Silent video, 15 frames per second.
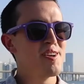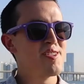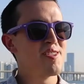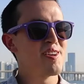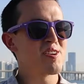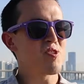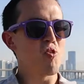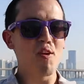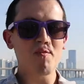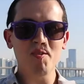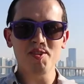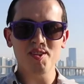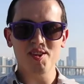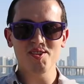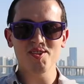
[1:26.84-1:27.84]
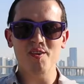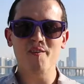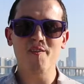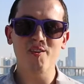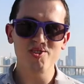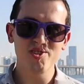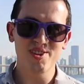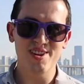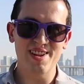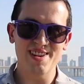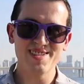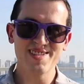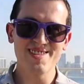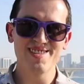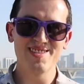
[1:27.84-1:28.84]
that represents a fishing
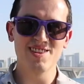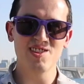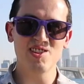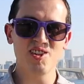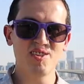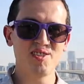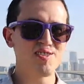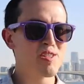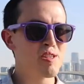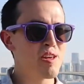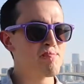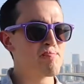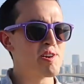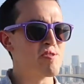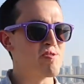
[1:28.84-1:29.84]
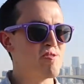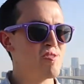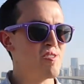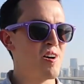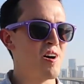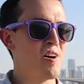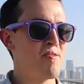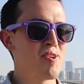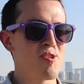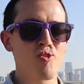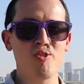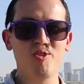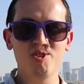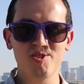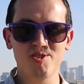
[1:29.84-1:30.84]
net that is typical of the
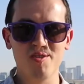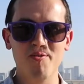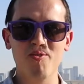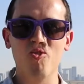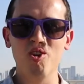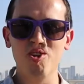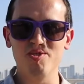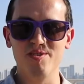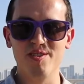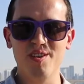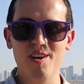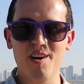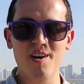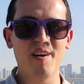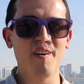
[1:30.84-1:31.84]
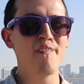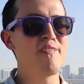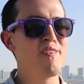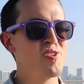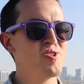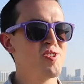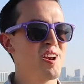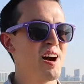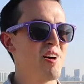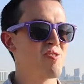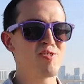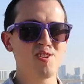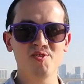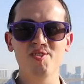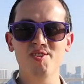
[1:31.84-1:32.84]
tradition of the region, fishing
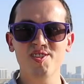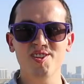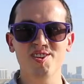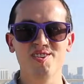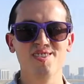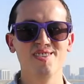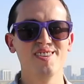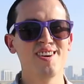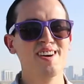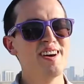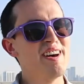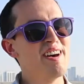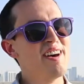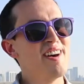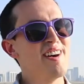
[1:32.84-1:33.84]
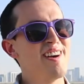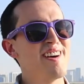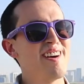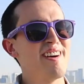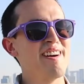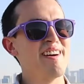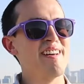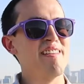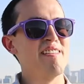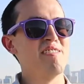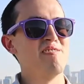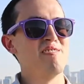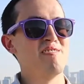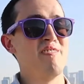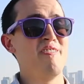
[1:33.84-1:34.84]
out in the sea. And
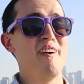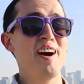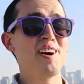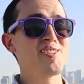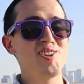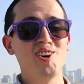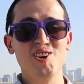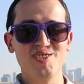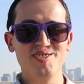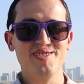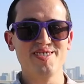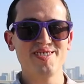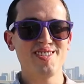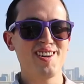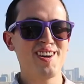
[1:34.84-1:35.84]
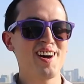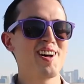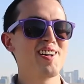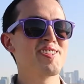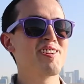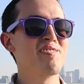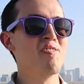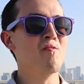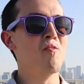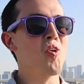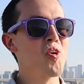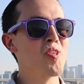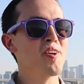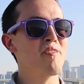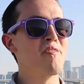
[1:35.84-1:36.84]
facts on it, it has
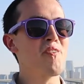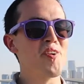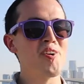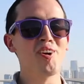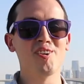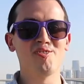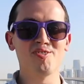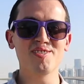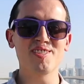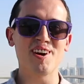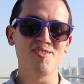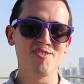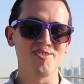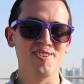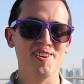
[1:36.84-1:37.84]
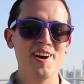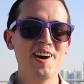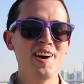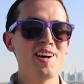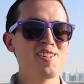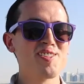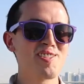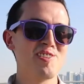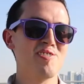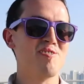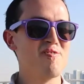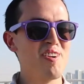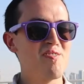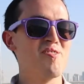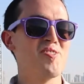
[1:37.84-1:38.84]
more than 400,000 steel
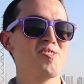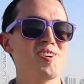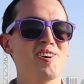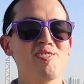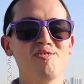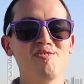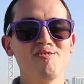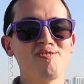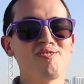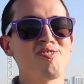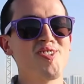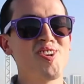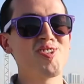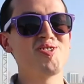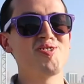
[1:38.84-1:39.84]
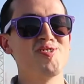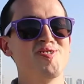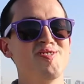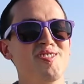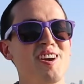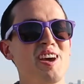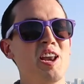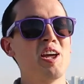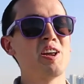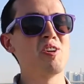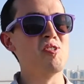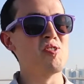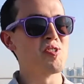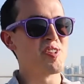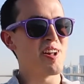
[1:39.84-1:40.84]
members, the whole structure, and it
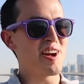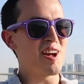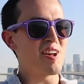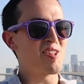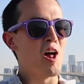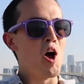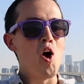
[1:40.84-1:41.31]
looks like it's